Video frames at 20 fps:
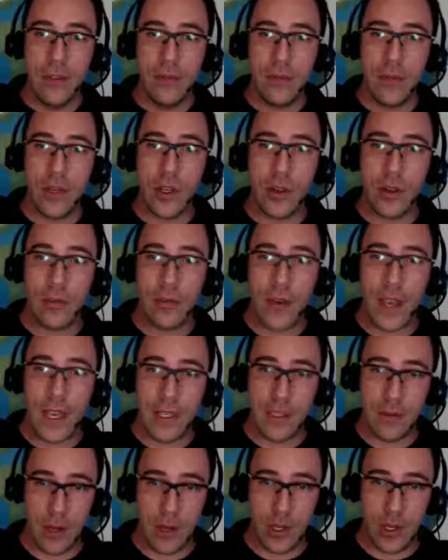If you go to
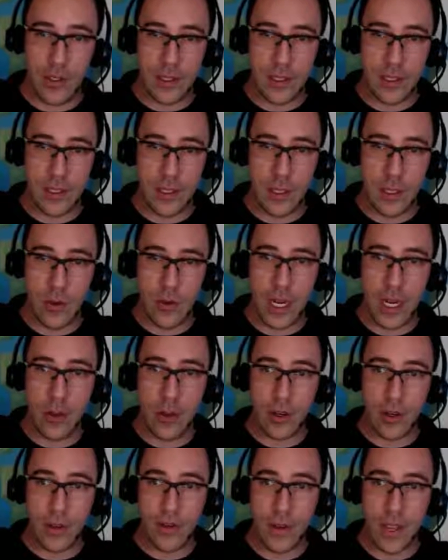face masks and you
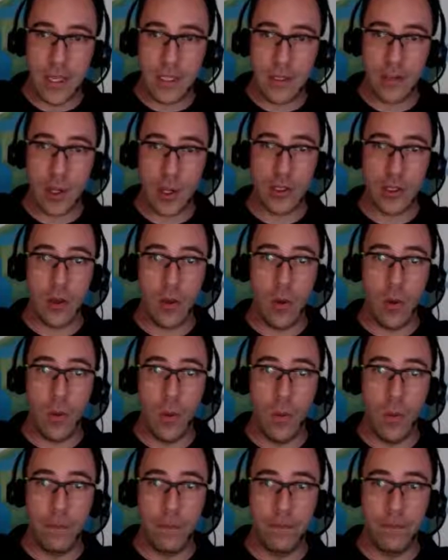click on a face mask,
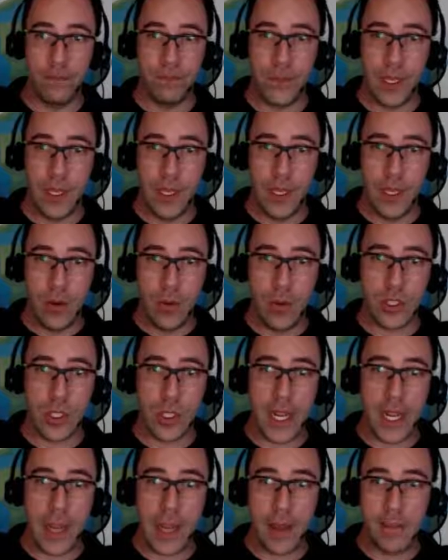what's
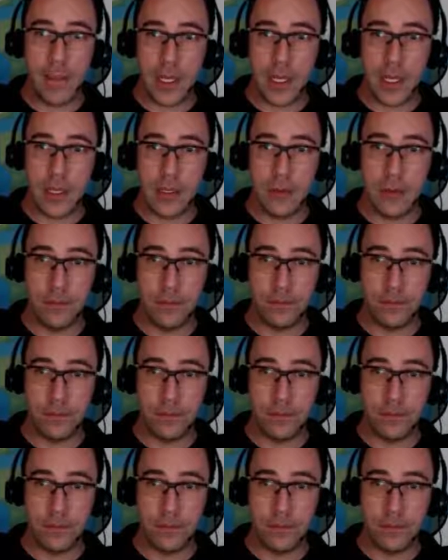going to happen is